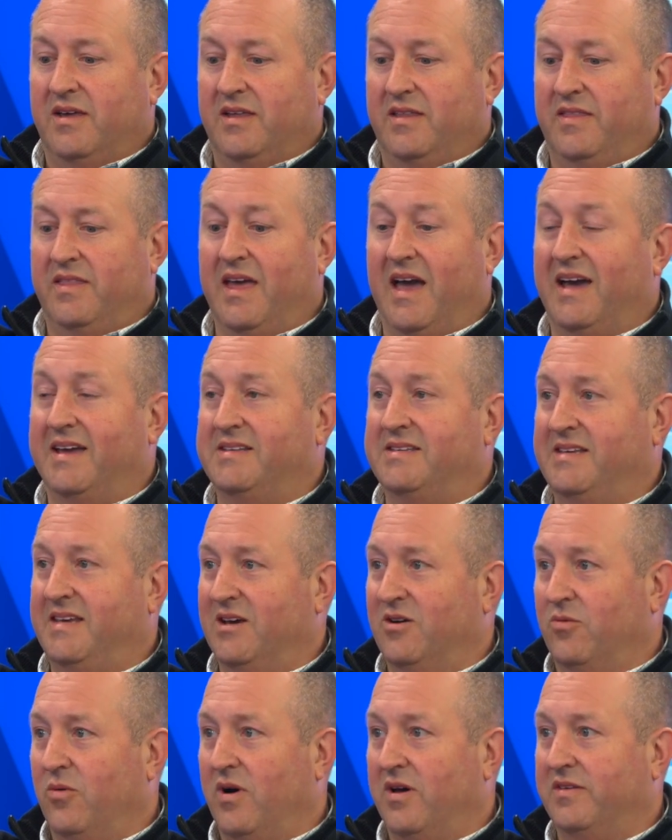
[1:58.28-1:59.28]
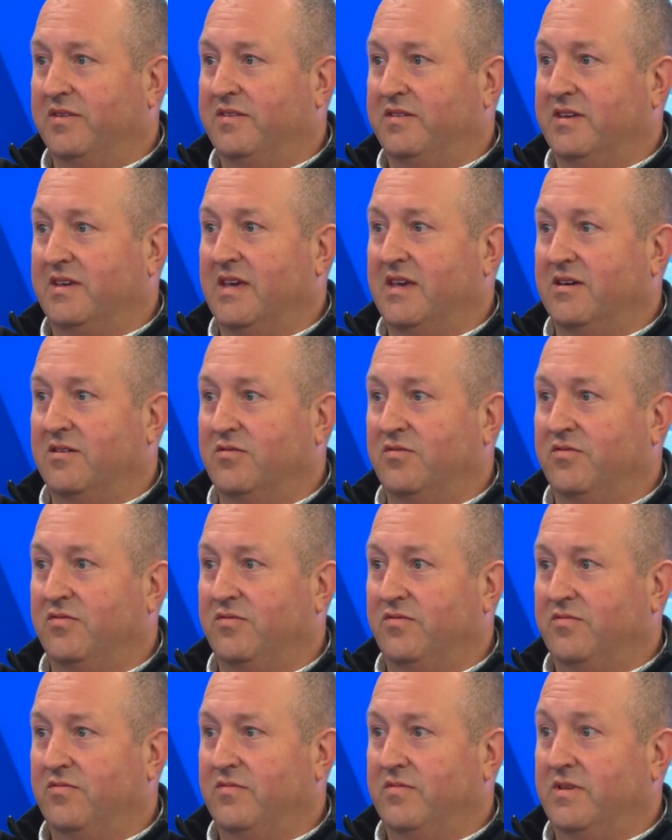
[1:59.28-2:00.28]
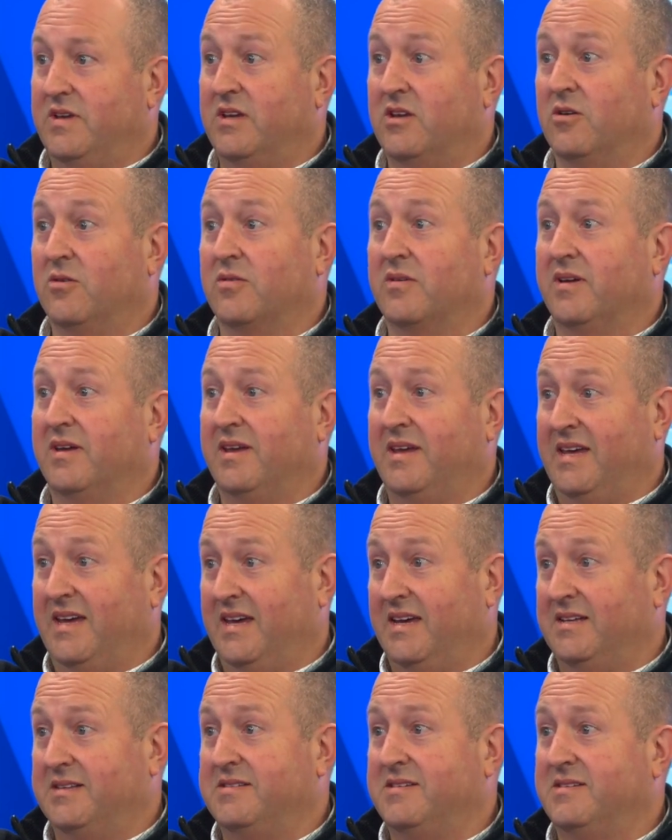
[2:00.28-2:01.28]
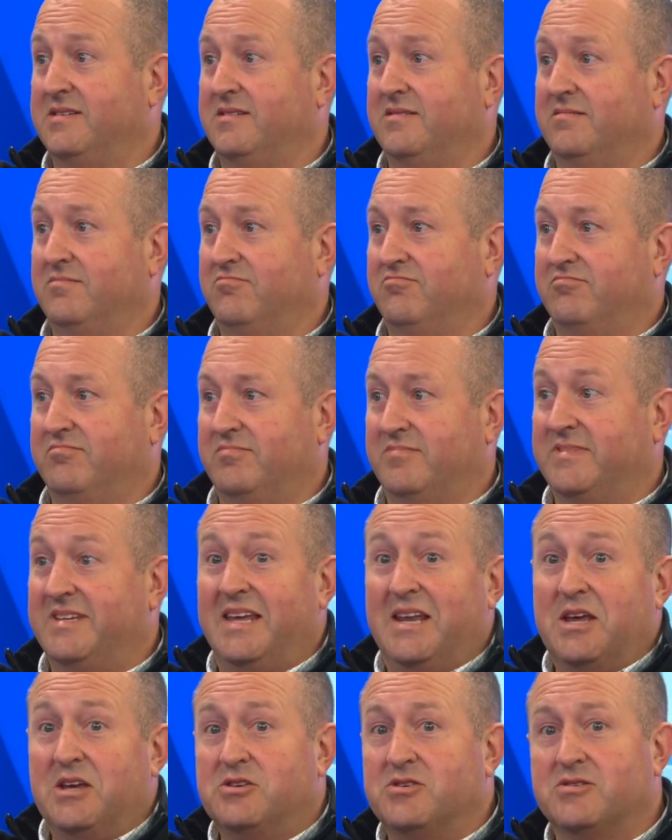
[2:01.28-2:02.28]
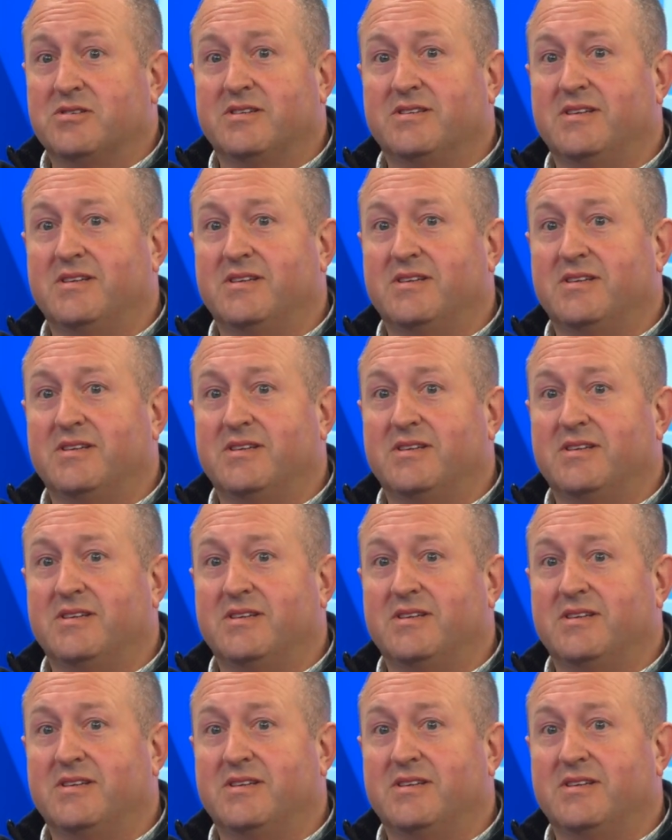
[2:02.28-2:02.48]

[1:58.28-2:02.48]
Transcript: the idea was to give, you know, kids, teenagers,